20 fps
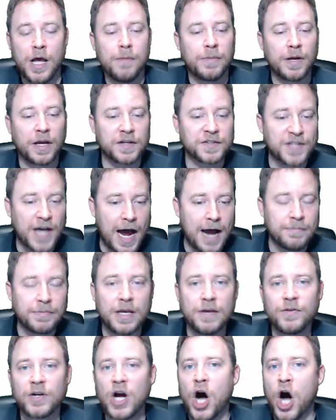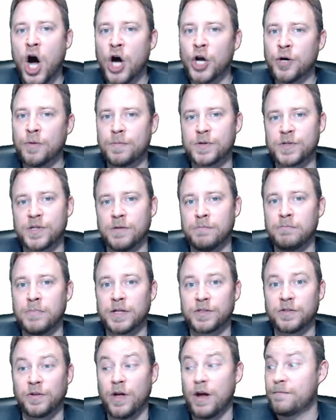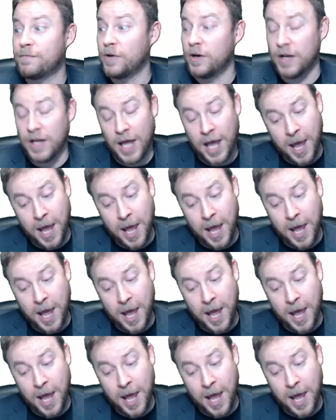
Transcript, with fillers: because I'm giving 100% mental effort,